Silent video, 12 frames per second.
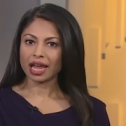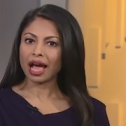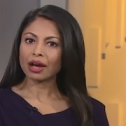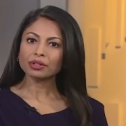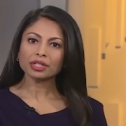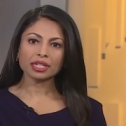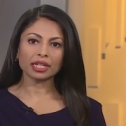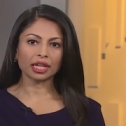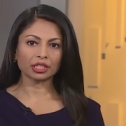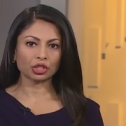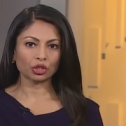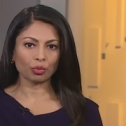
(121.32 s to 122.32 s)
How does it
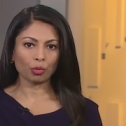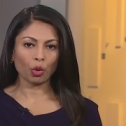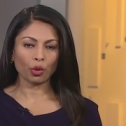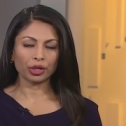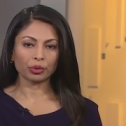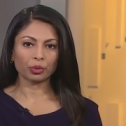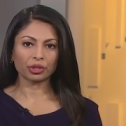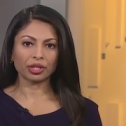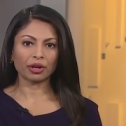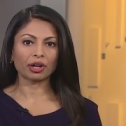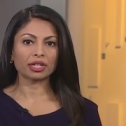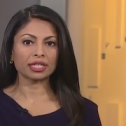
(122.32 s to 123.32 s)
get to the point where
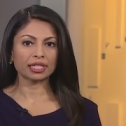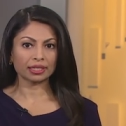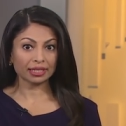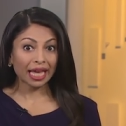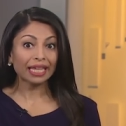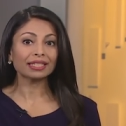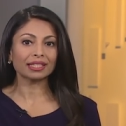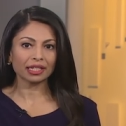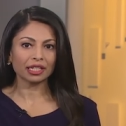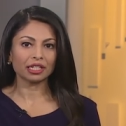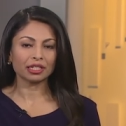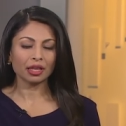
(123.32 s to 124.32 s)
there are tent
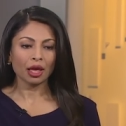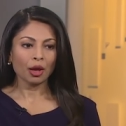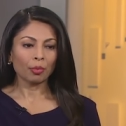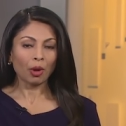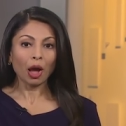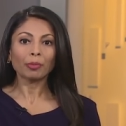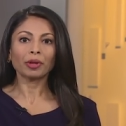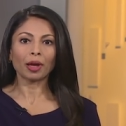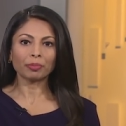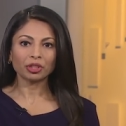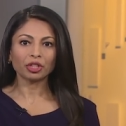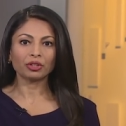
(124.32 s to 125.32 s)
cities popping
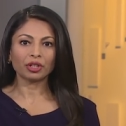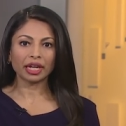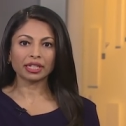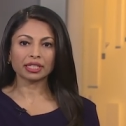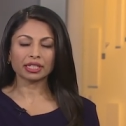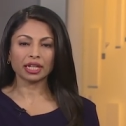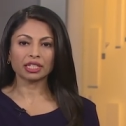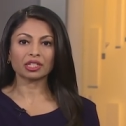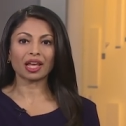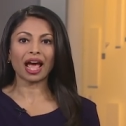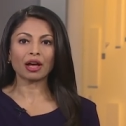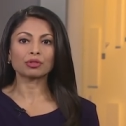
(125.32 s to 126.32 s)
up in the United States
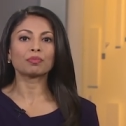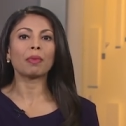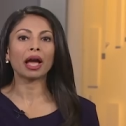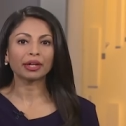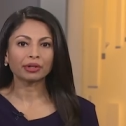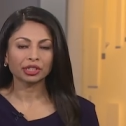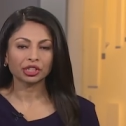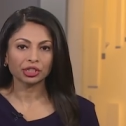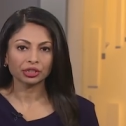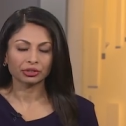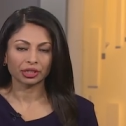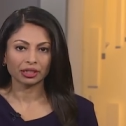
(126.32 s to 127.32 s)
to house migrant
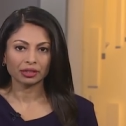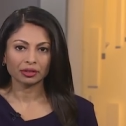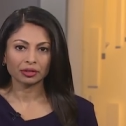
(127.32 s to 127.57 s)
children?